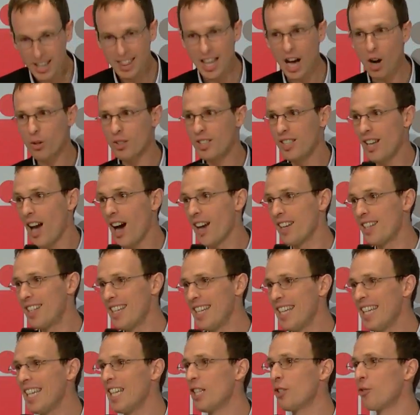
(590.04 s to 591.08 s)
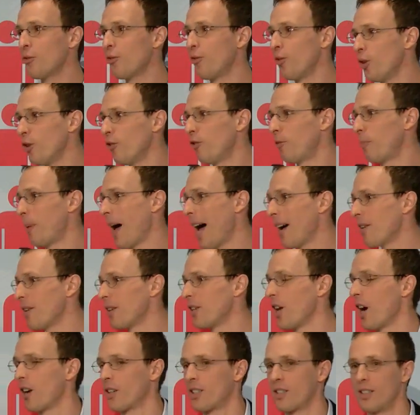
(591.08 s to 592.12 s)
Now, the idea is full of
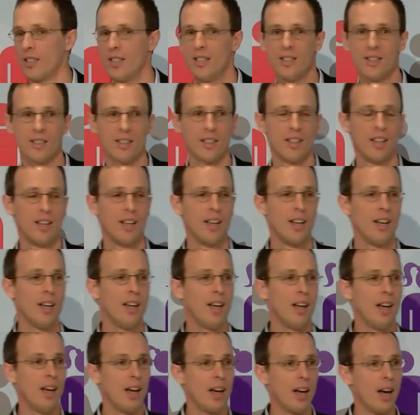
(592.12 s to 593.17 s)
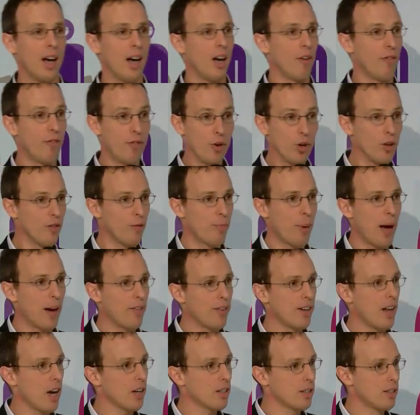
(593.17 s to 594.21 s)
paradoxes. Full of
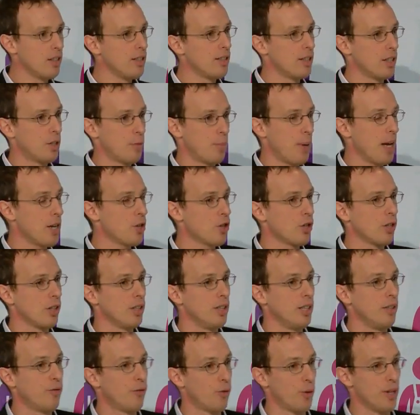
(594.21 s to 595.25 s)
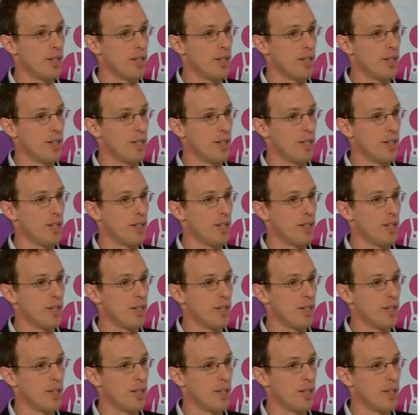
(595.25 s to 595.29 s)
paradoxes, especially, for